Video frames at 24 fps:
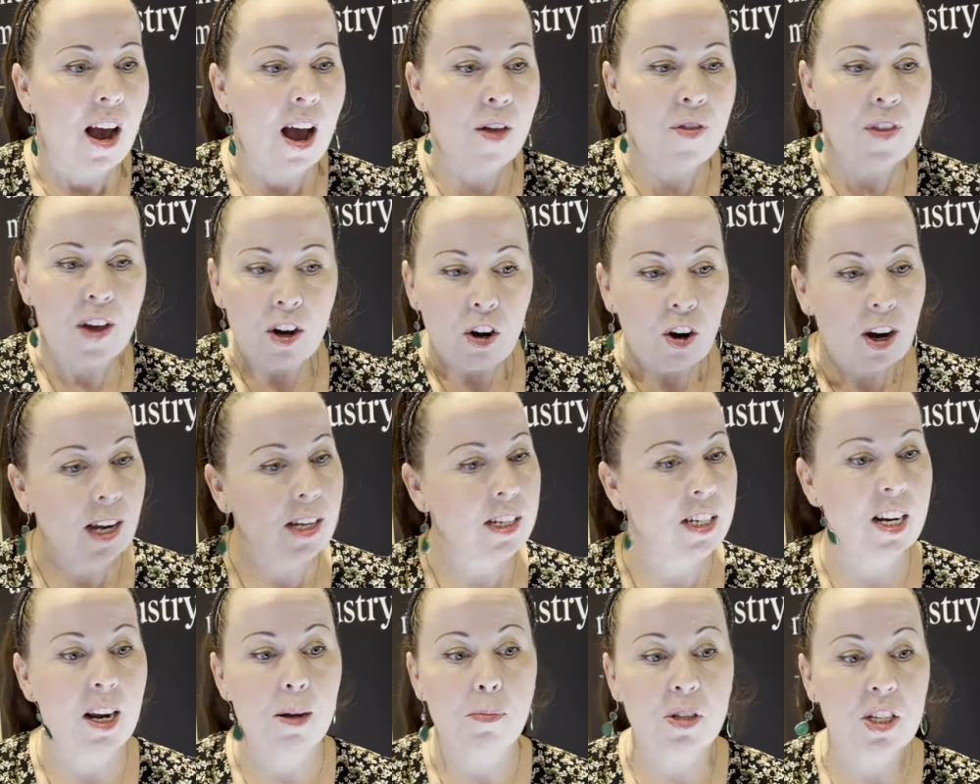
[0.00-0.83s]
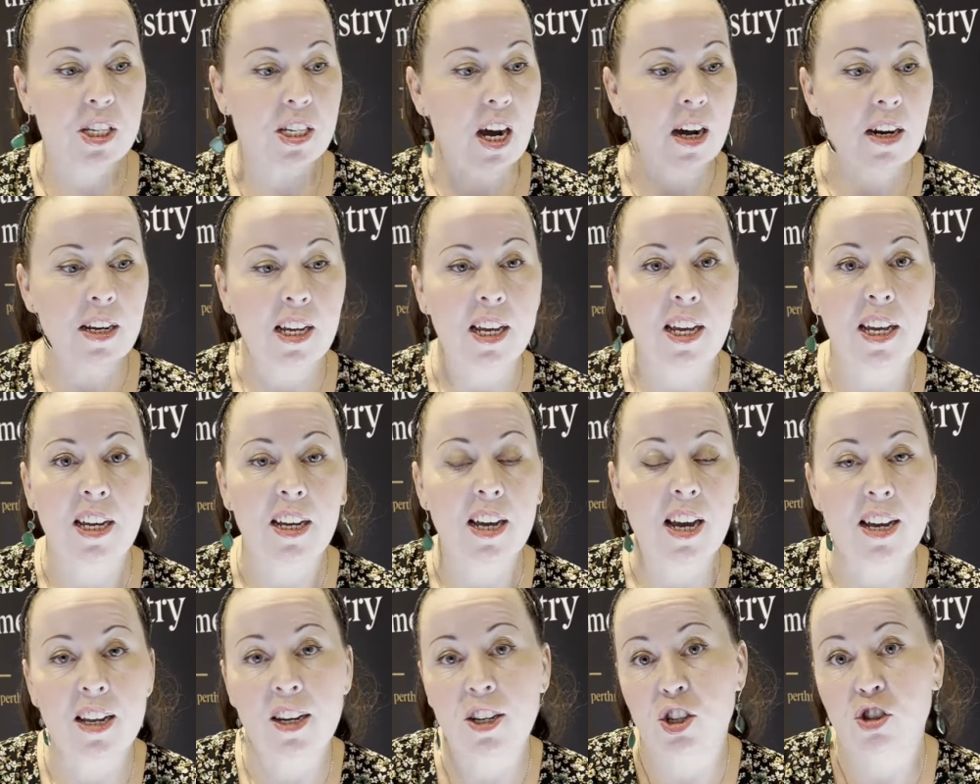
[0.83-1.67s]
then I ended up studying
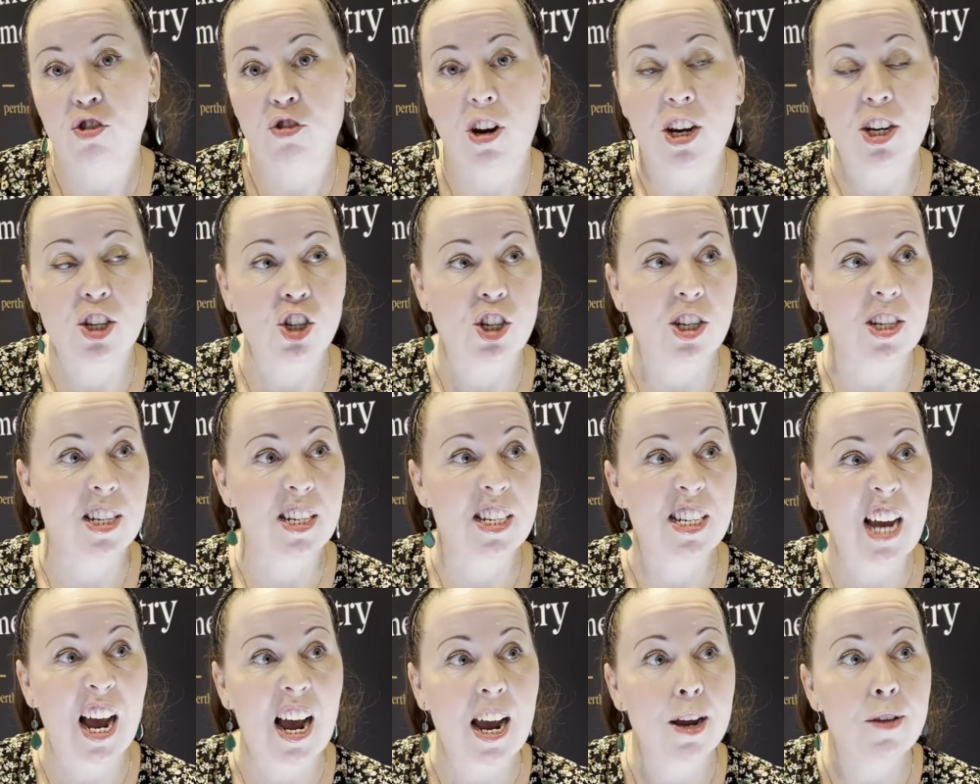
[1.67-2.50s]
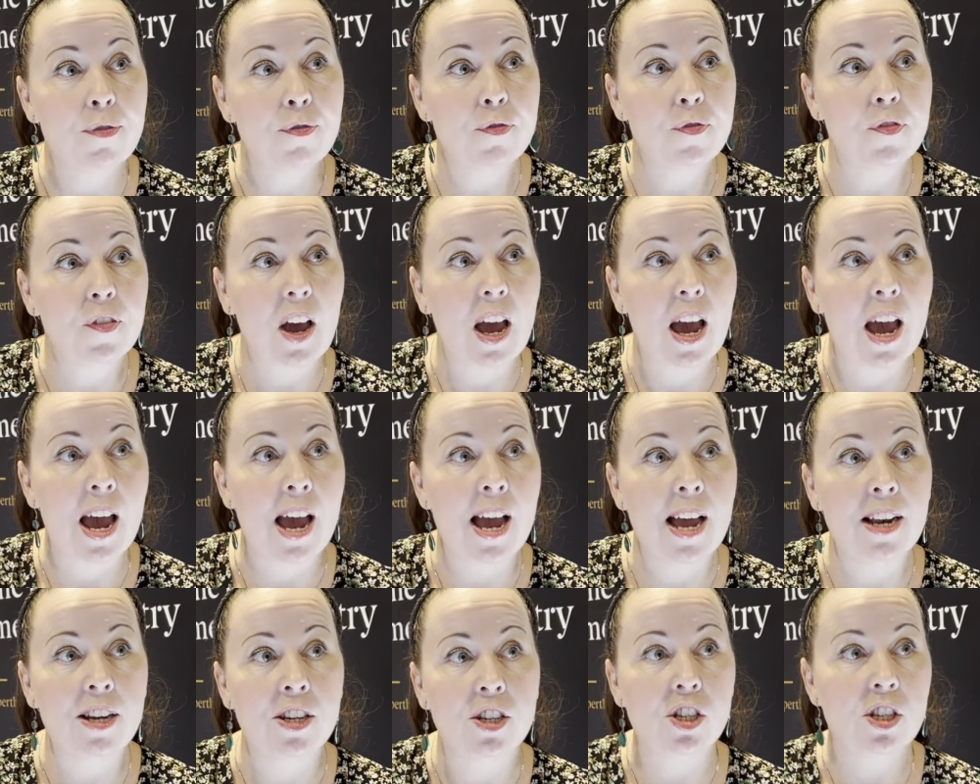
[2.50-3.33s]
illustration at TAFE,
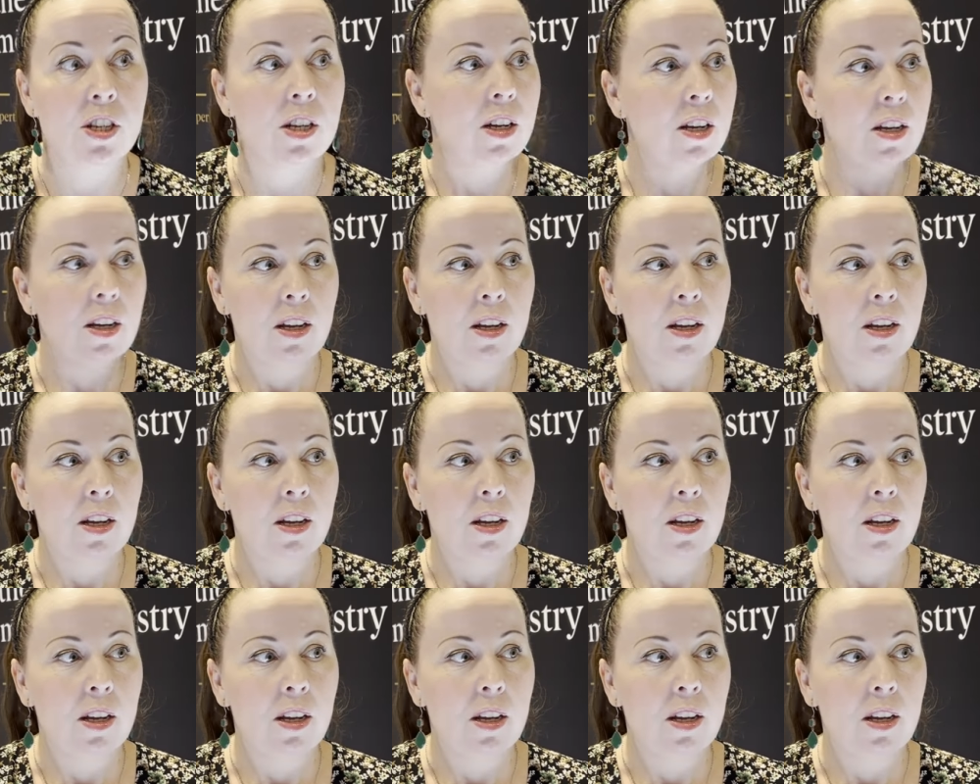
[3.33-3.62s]
and